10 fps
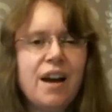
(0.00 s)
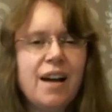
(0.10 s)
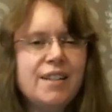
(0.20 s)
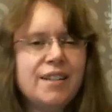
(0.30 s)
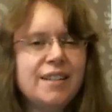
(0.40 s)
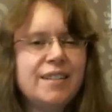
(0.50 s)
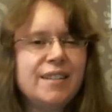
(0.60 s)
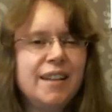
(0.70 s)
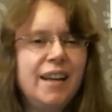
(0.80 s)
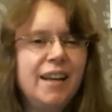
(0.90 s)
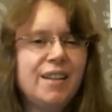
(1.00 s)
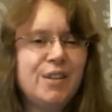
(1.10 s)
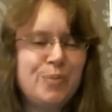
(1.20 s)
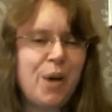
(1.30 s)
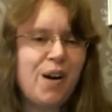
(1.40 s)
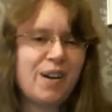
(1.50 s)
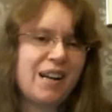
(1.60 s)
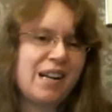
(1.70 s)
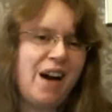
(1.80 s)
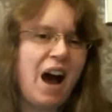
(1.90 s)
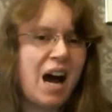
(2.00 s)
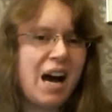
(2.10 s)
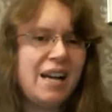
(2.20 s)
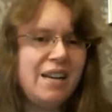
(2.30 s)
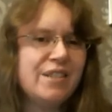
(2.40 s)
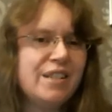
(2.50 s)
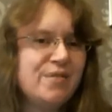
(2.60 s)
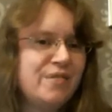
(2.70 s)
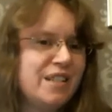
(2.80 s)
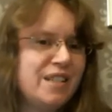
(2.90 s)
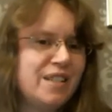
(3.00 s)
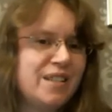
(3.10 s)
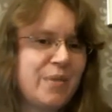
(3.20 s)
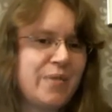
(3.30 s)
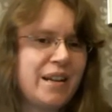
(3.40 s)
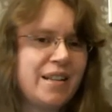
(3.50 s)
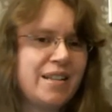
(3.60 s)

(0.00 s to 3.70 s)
and you can see the sparkle in her eye when she finishes something.